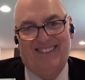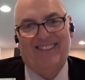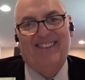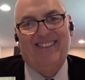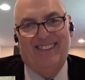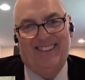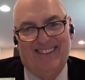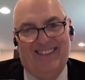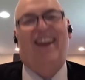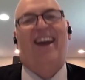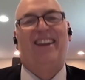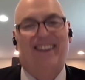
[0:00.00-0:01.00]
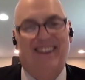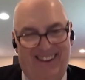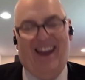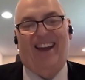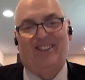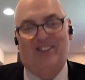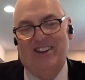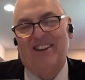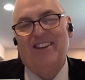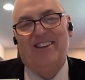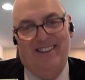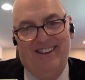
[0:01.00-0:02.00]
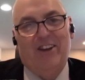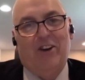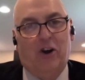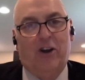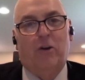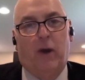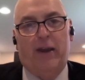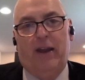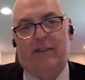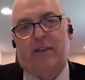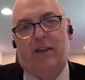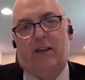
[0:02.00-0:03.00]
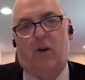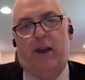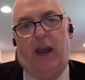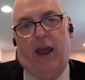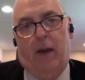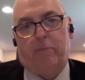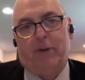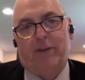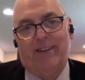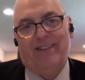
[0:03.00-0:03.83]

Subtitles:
Yeah. Right next to the credit app.